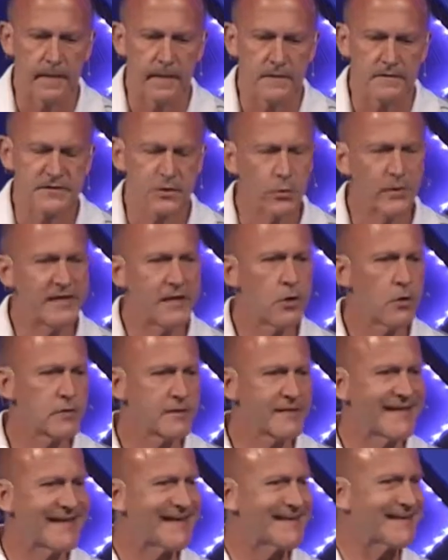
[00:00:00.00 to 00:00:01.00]
So we
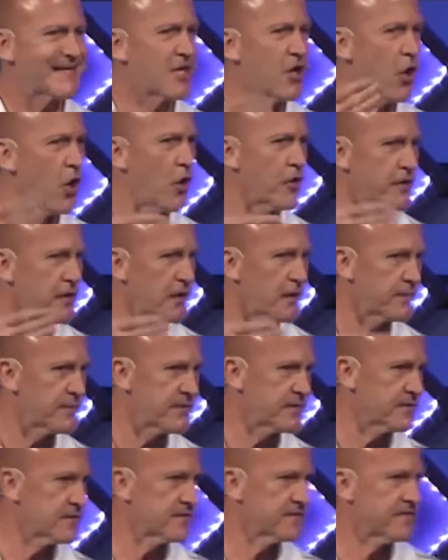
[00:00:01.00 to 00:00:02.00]
don't get caught up
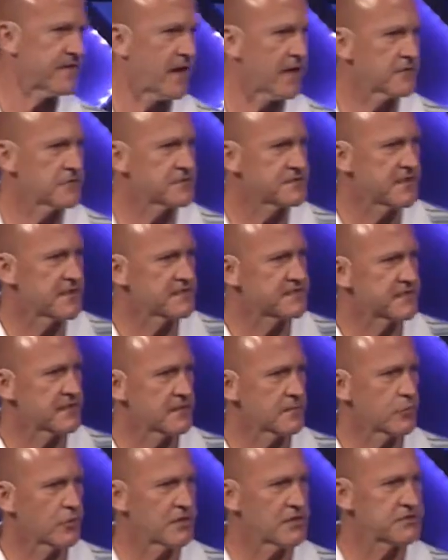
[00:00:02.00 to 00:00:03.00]
in the Father's Day
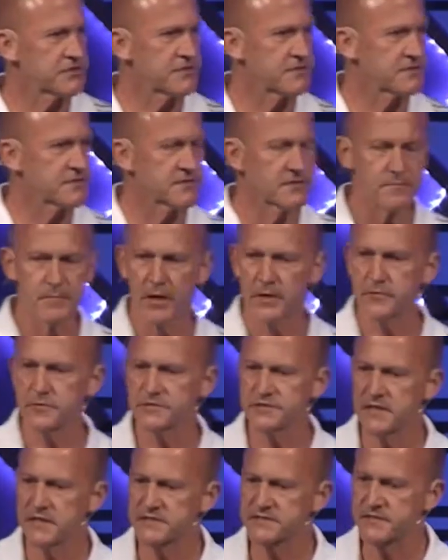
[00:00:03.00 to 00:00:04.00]
celebrations, the Mother's
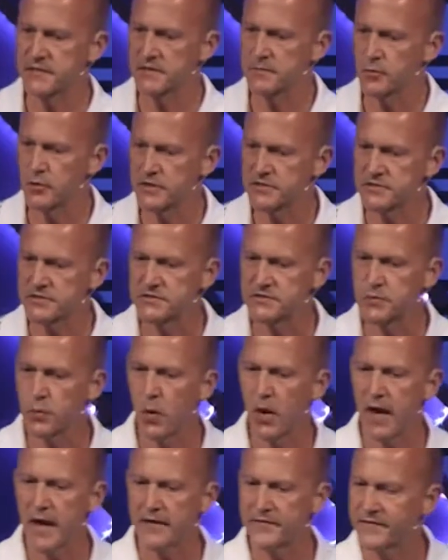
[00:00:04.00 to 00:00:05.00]
Day celebrations.
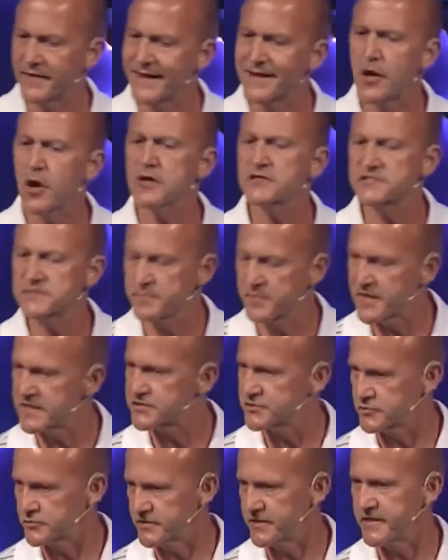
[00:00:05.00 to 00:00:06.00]
Why? They are
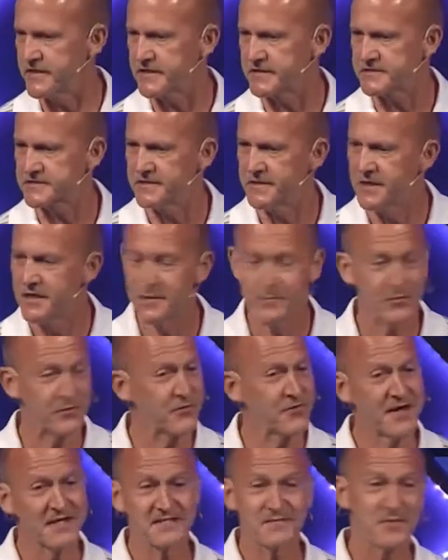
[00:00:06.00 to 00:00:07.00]
special, yes, but
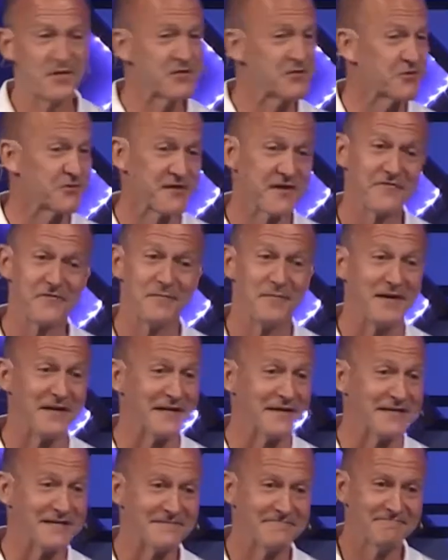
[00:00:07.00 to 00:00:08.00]
they're not special to everybody.
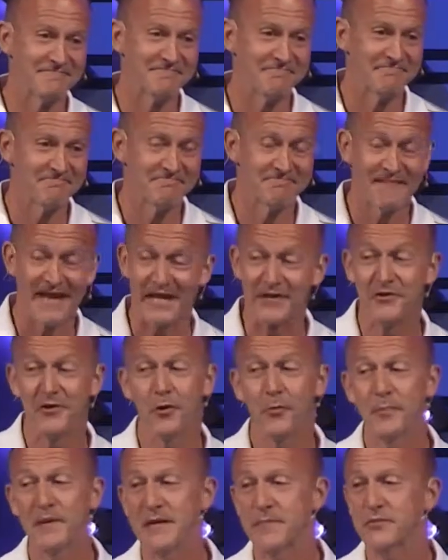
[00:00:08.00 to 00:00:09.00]
And you know,
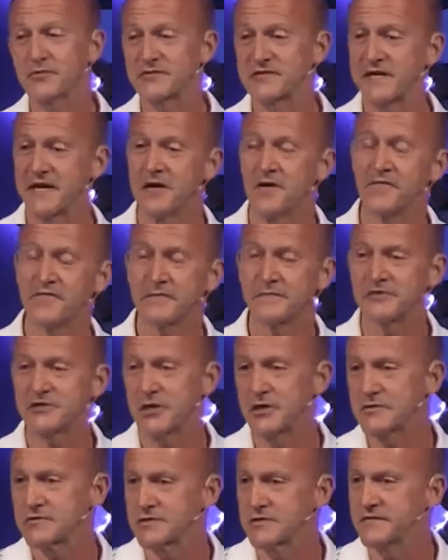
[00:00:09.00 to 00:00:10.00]
people stay home from
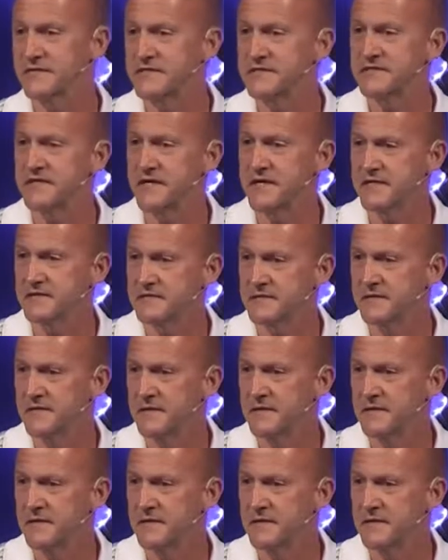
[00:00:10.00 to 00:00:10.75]
church on these days